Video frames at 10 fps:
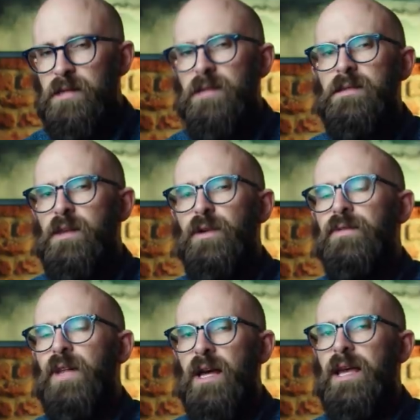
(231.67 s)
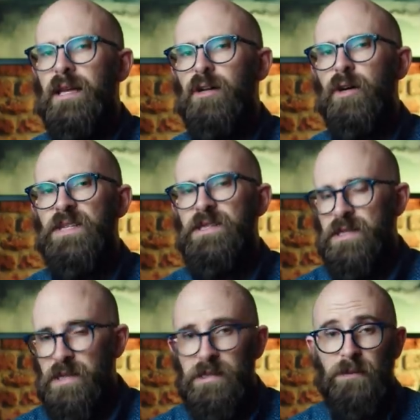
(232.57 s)
Since low-flying helicopters are
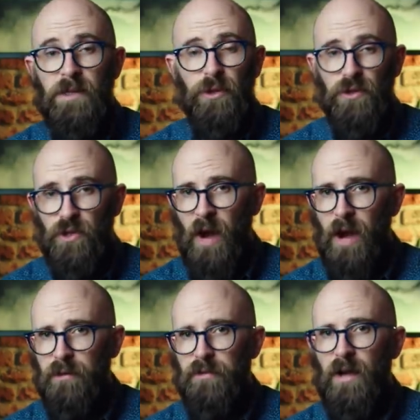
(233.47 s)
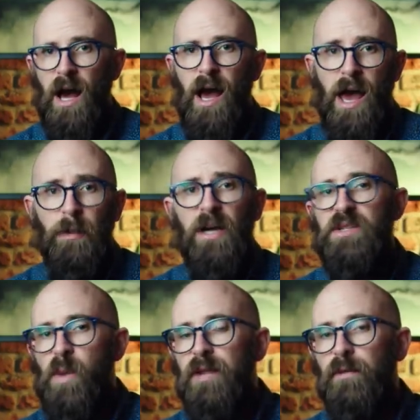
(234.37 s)
susceptible to ground fire,
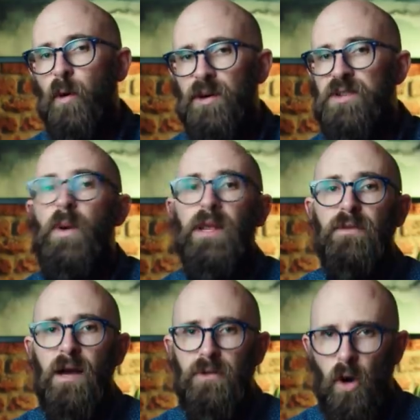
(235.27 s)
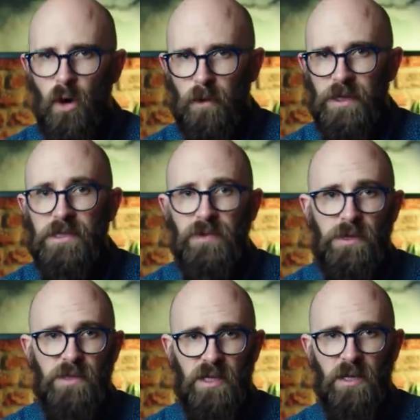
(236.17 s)
Mi-24 and 25 cockpits,
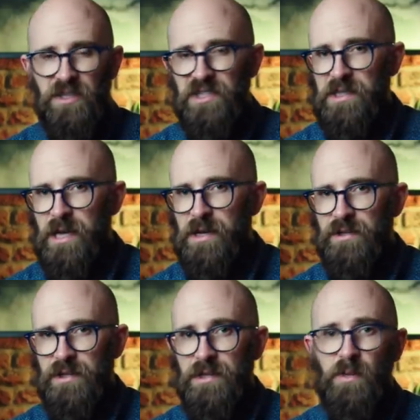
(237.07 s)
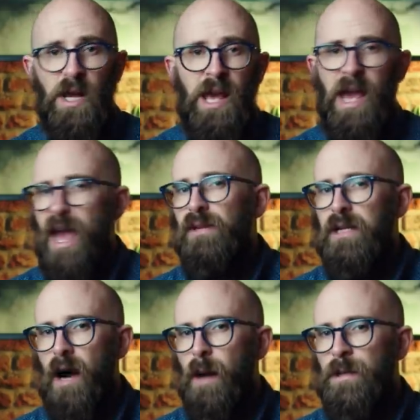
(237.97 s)
fuselages, and engines were
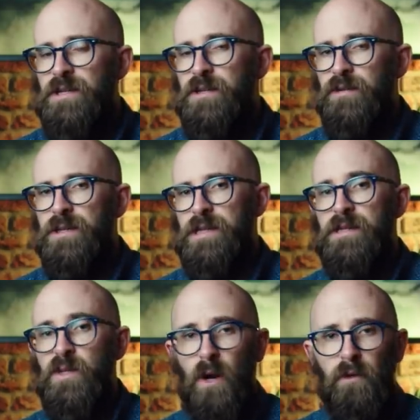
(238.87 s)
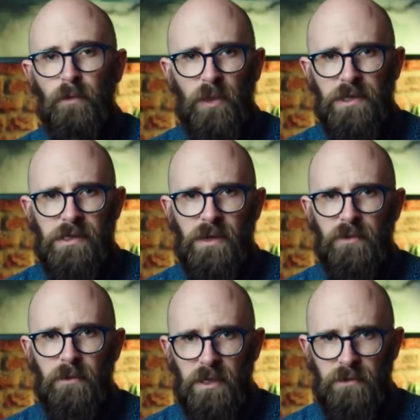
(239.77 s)
heavily armored to resist
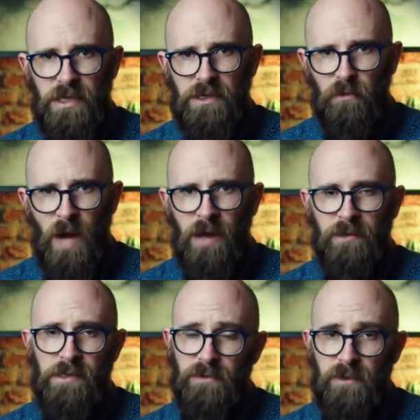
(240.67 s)
12.7mm rounds,